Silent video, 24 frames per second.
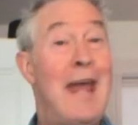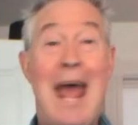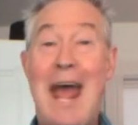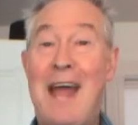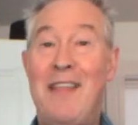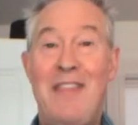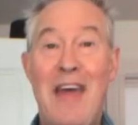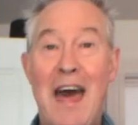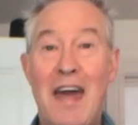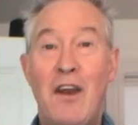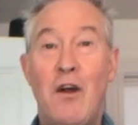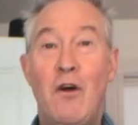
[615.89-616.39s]
And
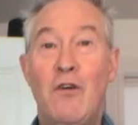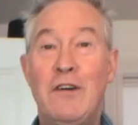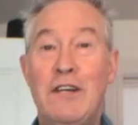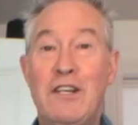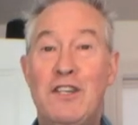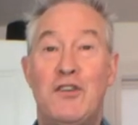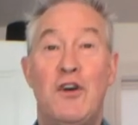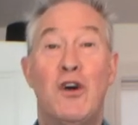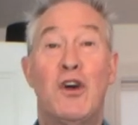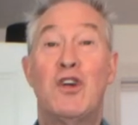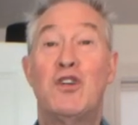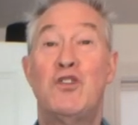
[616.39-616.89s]
that only
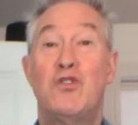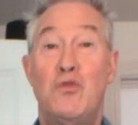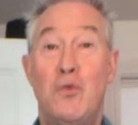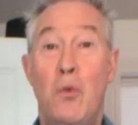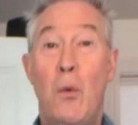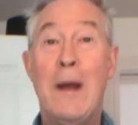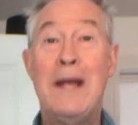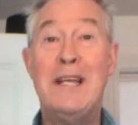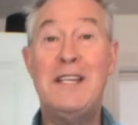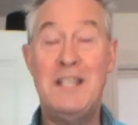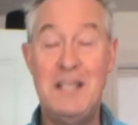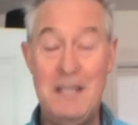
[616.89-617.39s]
took
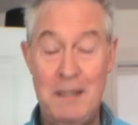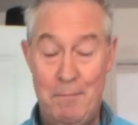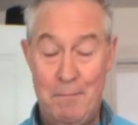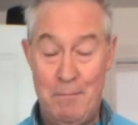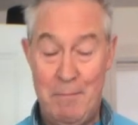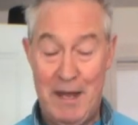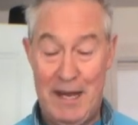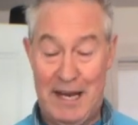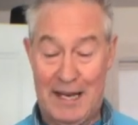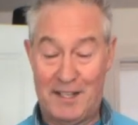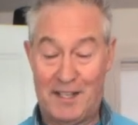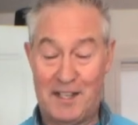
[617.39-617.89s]
20
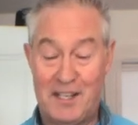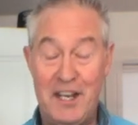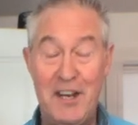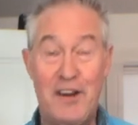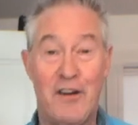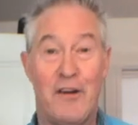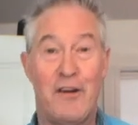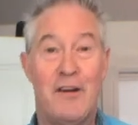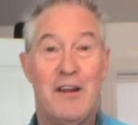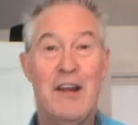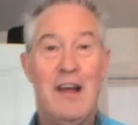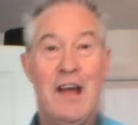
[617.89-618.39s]
minutes. Here,
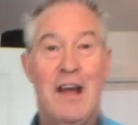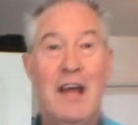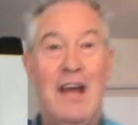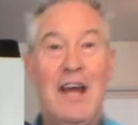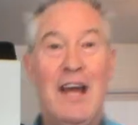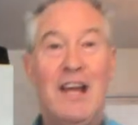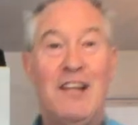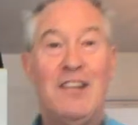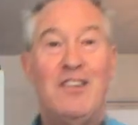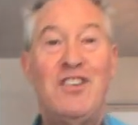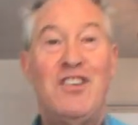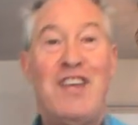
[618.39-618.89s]

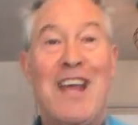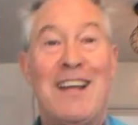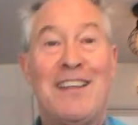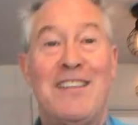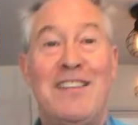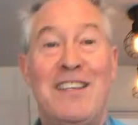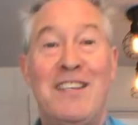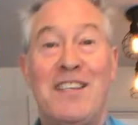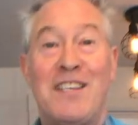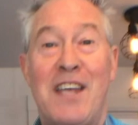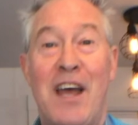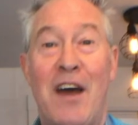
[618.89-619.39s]
check
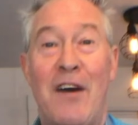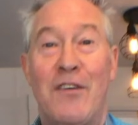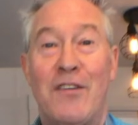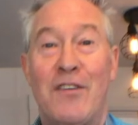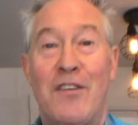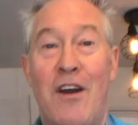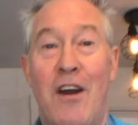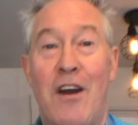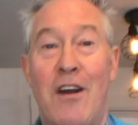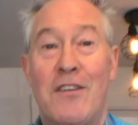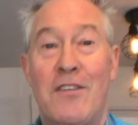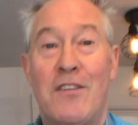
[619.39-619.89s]
these out.
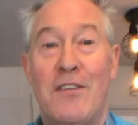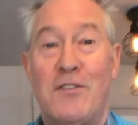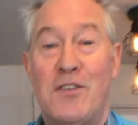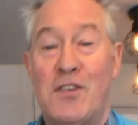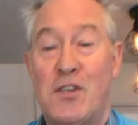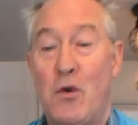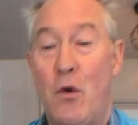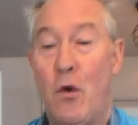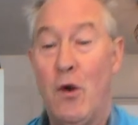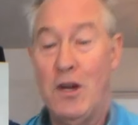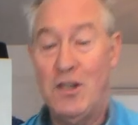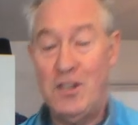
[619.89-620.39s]
Aren't those
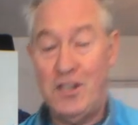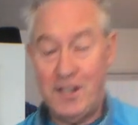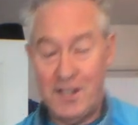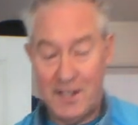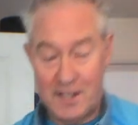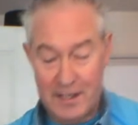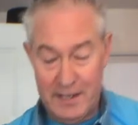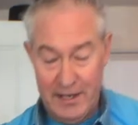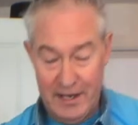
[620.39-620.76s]
gorgeous?